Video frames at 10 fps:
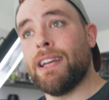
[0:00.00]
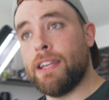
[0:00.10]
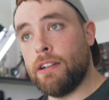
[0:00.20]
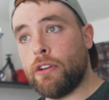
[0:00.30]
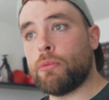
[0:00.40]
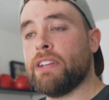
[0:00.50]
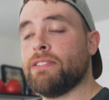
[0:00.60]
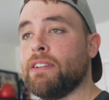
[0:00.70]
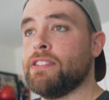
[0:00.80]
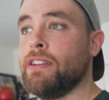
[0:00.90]
get a little
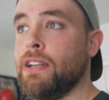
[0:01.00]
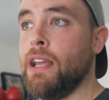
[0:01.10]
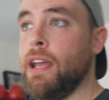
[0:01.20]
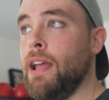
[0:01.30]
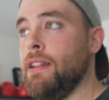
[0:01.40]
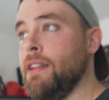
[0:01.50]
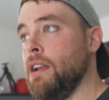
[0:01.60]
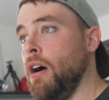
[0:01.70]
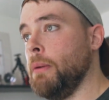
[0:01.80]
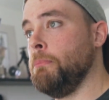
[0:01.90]
rest on Sunday, and
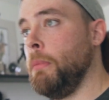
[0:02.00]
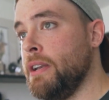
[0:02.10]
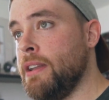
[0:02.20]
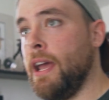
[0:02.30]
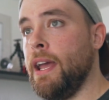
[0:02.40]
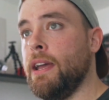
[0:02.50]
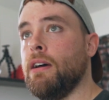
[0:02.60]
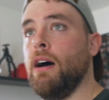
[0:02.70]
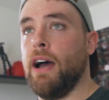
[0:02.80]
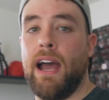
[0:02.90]
then on Monday,
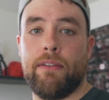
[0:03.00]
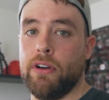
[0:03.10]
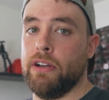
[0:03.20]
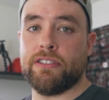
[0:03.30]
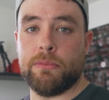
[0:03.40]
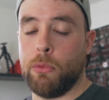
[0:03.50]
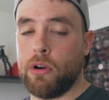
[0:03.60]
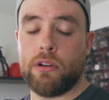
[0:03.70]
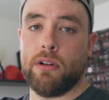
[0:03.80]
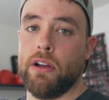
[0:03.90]
I have some
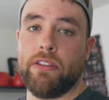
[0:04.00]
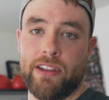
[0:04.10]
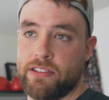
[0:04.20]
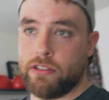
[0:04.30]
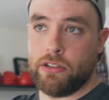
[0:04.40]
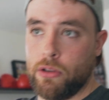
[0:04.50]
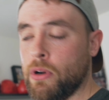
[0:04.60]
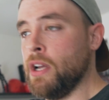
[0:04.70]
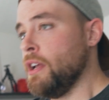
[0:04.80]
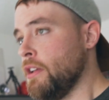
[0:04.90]
more things to
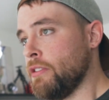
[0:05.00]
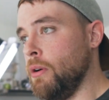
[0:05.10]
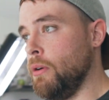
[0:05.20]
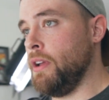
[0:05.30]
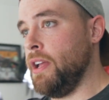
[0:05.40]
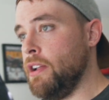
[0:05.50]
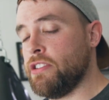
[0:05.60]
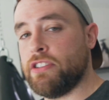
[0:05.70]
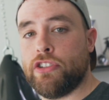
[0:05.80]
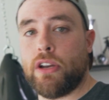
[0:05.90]
do. So
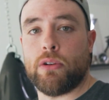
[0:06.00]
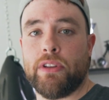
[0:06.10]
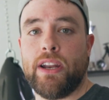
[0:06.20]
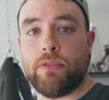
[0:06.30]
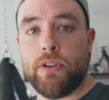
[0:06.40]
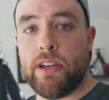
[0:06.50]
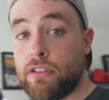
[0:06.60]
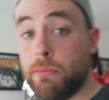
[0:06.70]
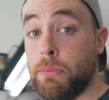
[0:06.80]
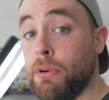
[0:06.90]
just in general, the next few days
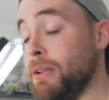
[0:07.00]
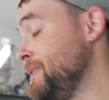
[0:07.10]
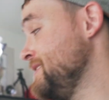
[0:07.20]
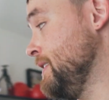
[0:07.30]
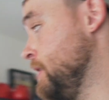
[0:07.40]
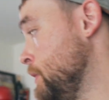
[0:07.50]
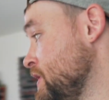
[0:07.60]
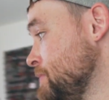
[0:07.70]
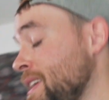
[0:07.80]
are going to be pretty busy, which